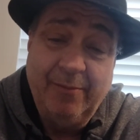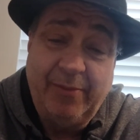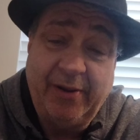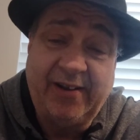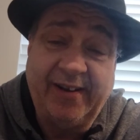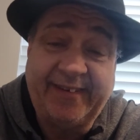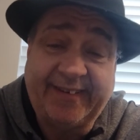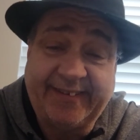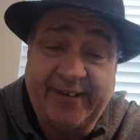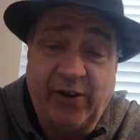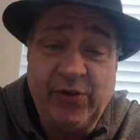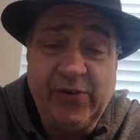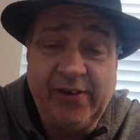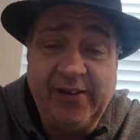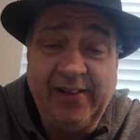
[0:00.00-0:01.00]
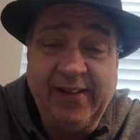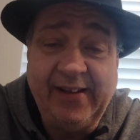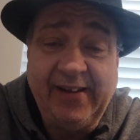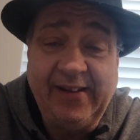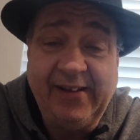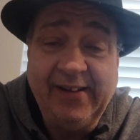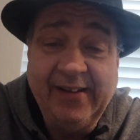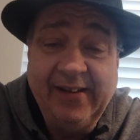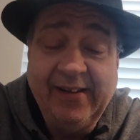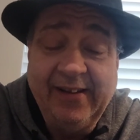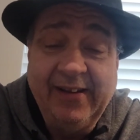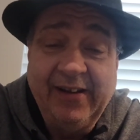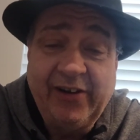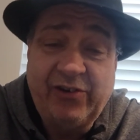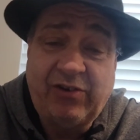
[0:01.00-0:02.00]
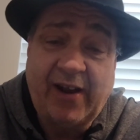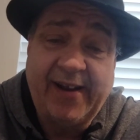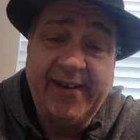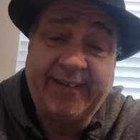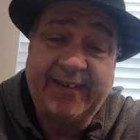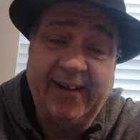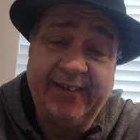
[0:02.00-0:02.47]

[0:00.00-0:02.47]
Because certainly Christ